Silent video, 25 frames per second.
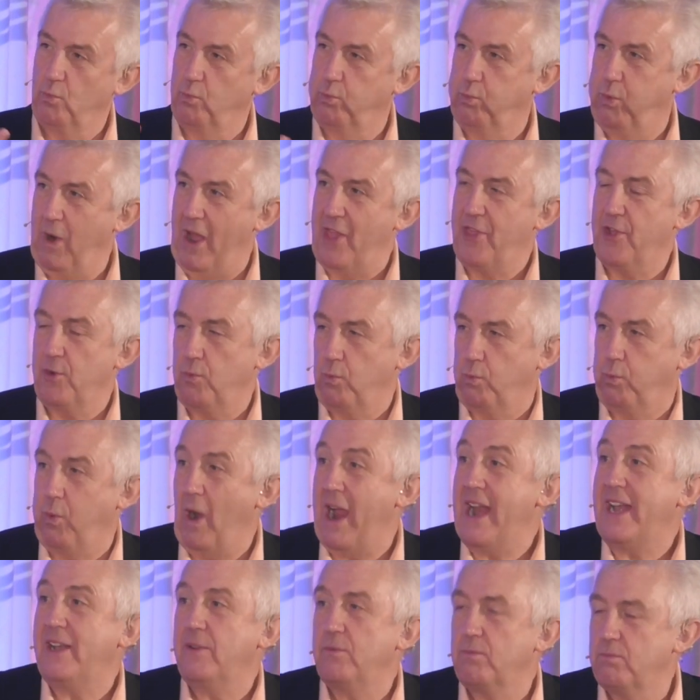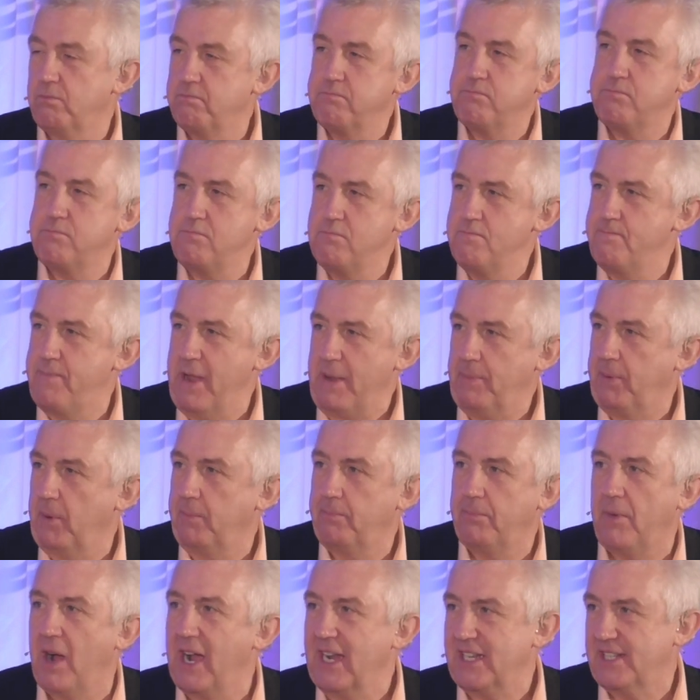when people
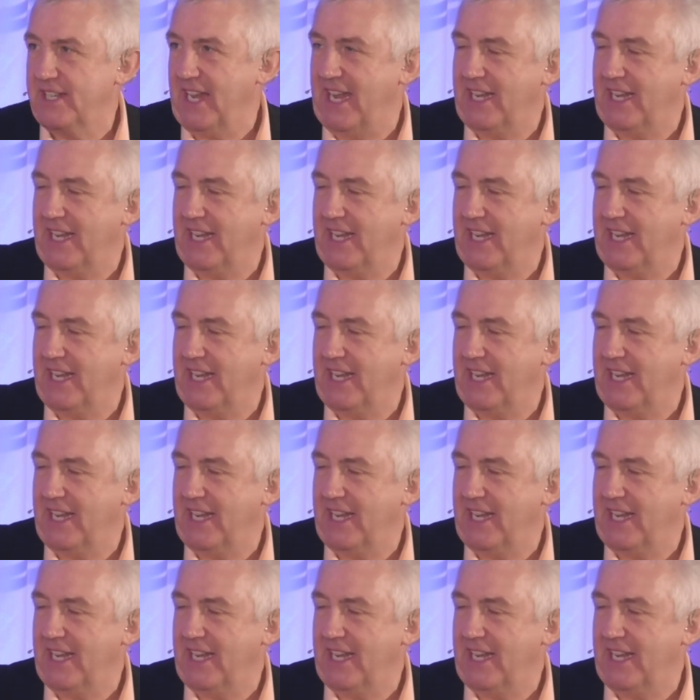might